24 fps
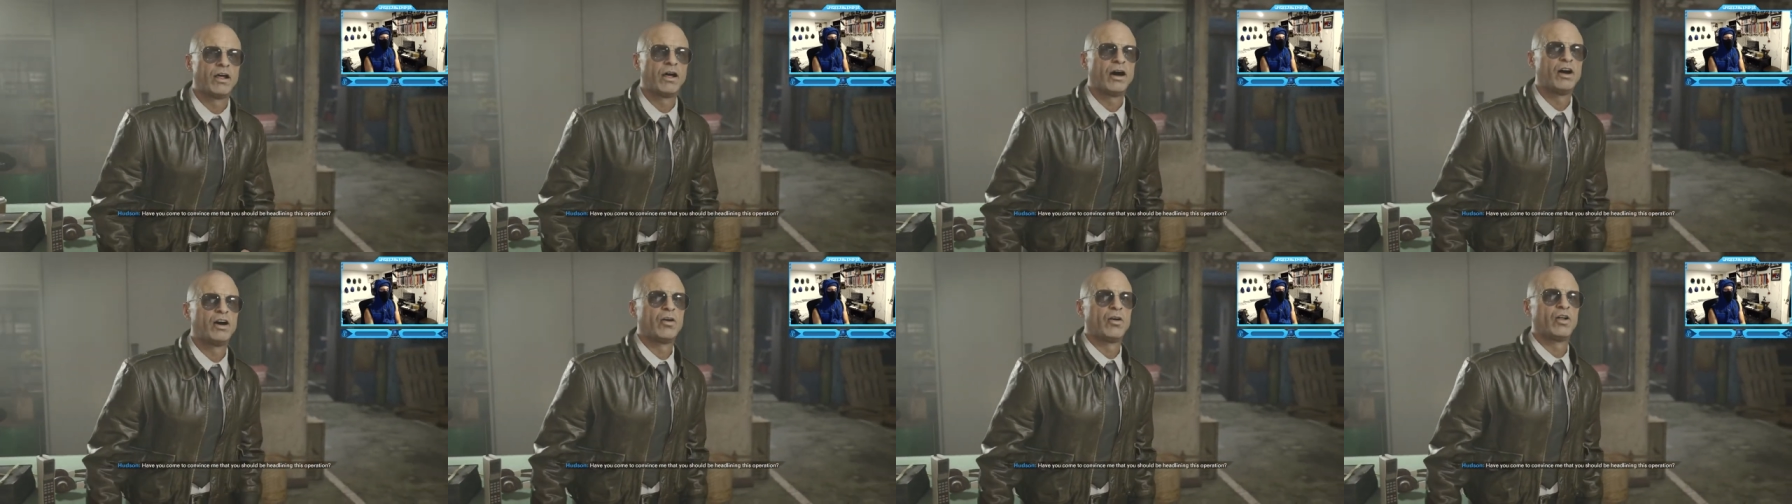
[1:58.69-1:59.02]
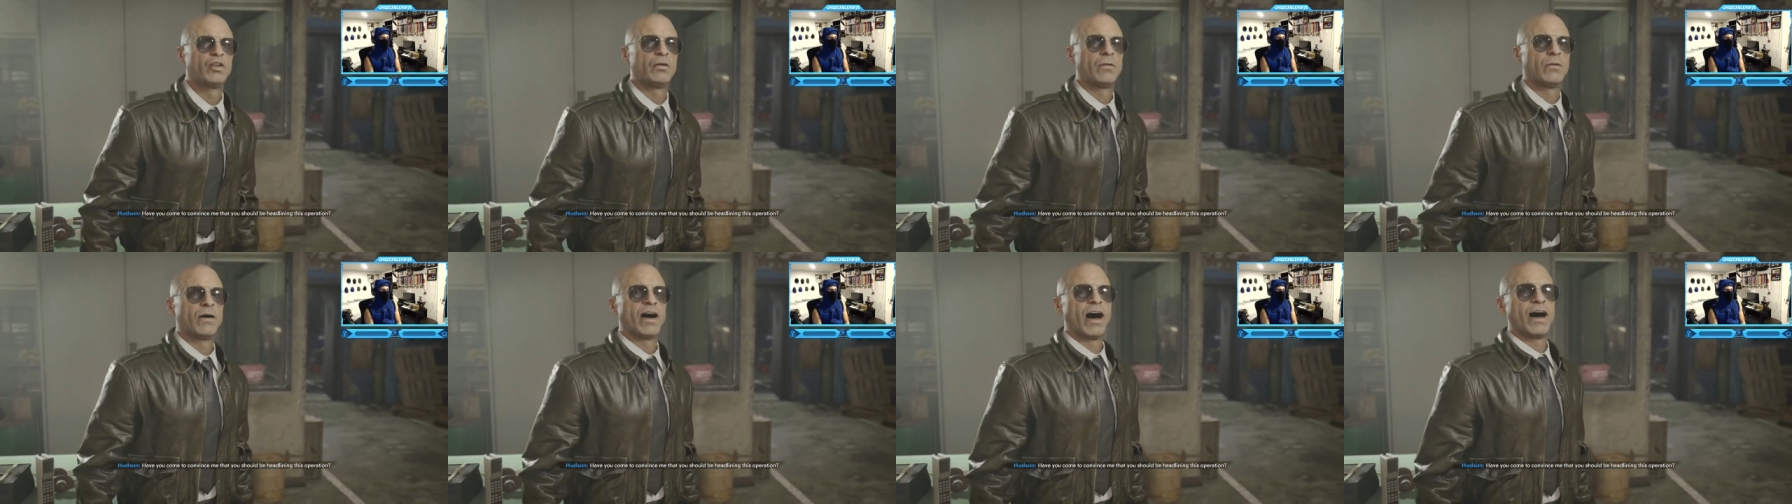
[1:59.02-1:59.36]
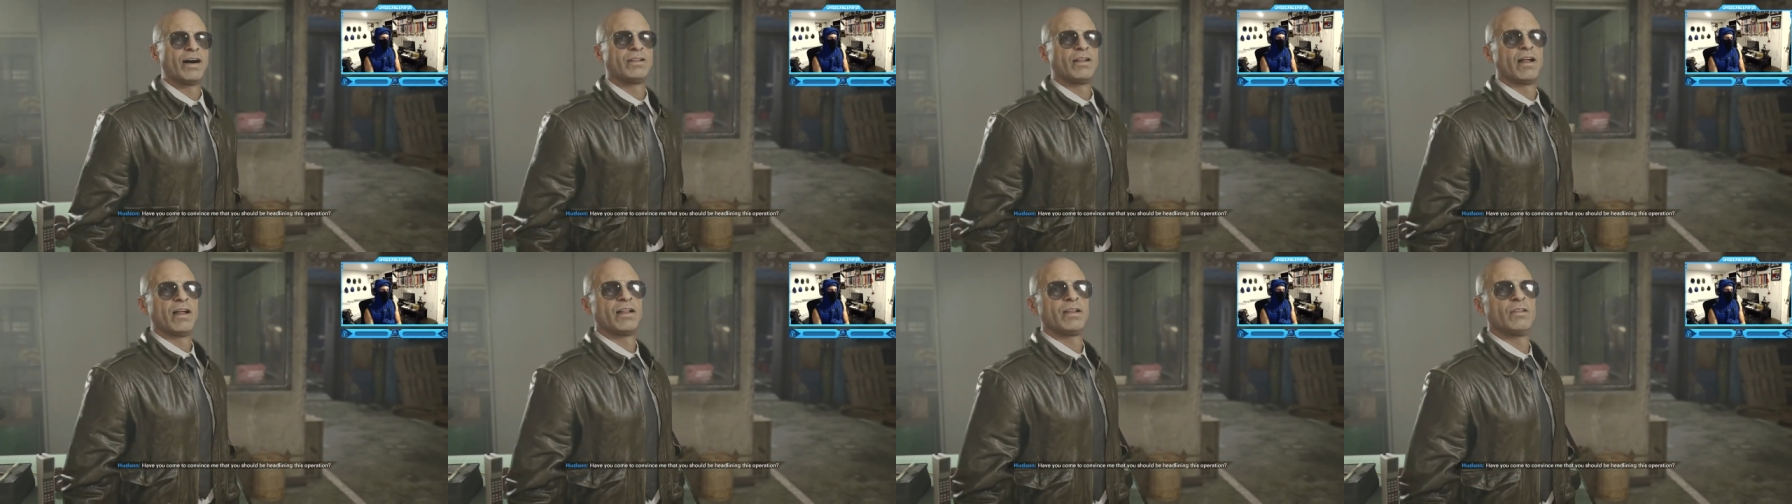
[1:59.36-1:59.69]
that you should be
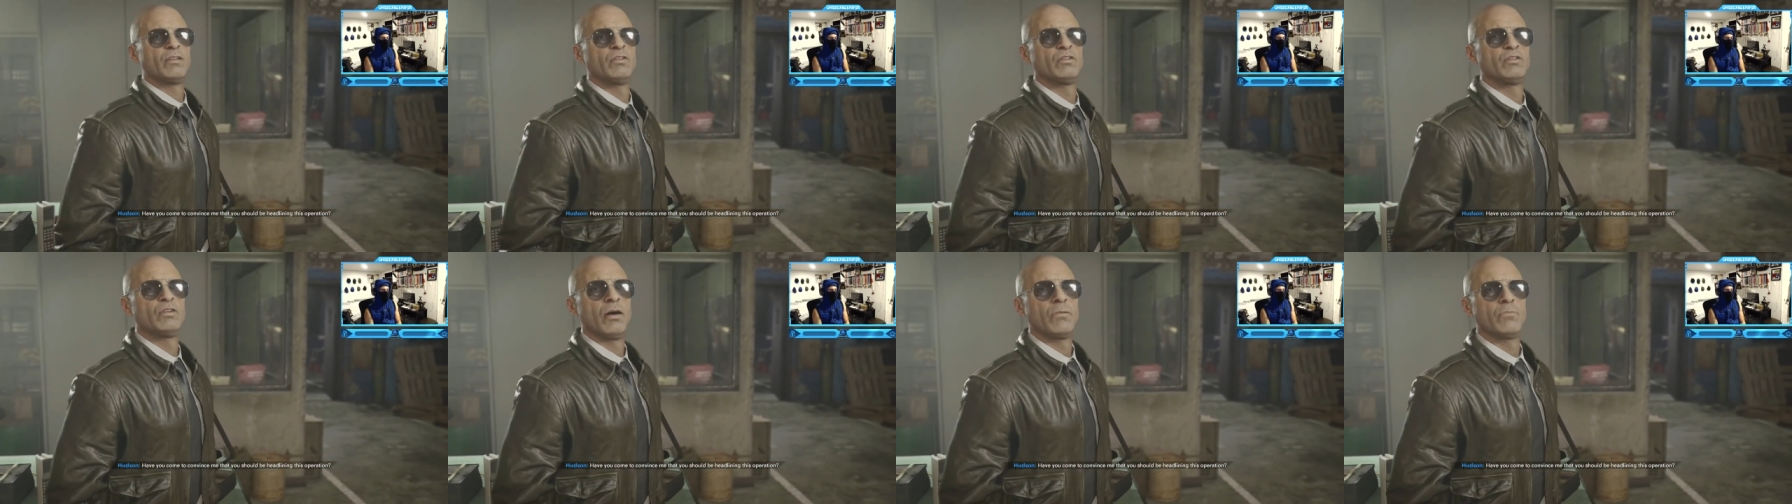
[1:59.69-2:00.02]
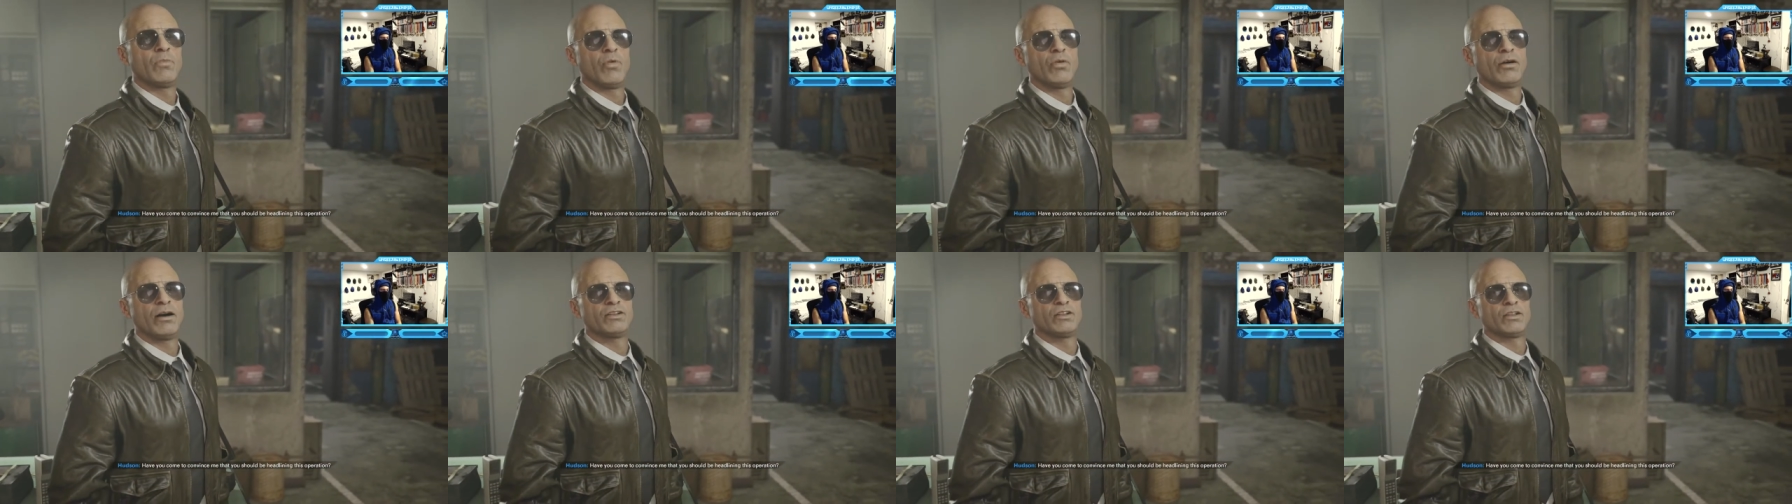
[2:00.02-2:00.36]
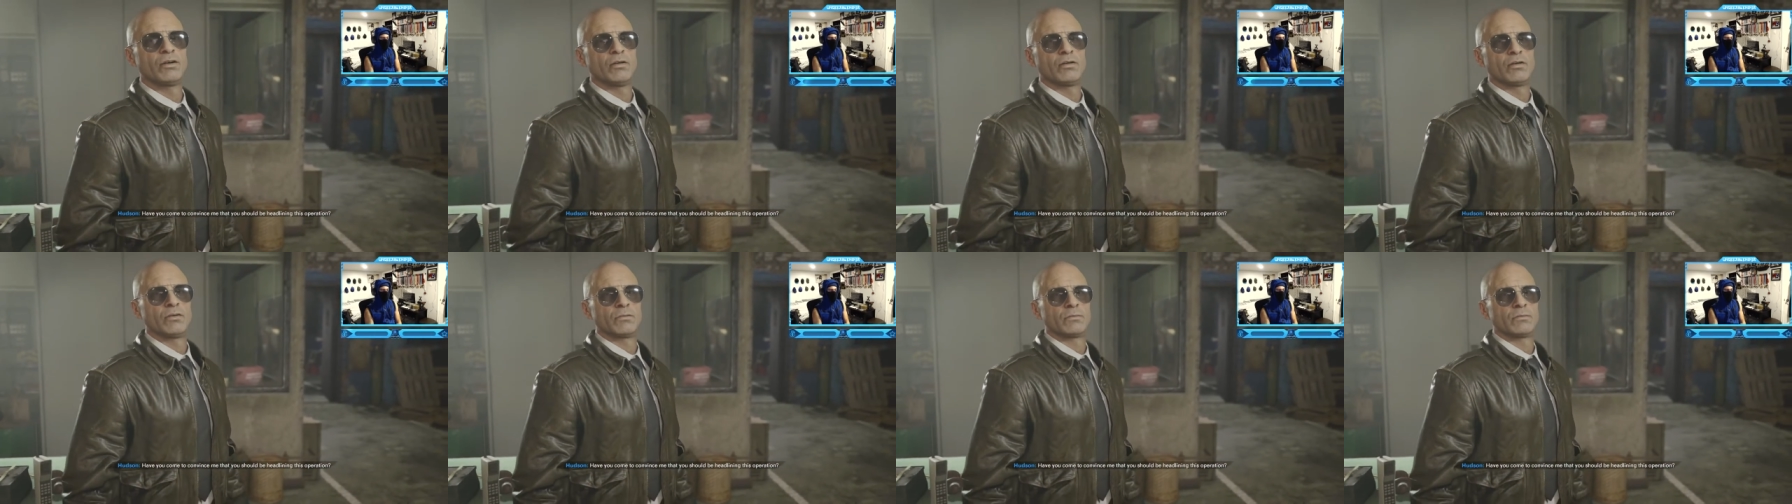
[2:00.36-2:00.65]
headlining this operation?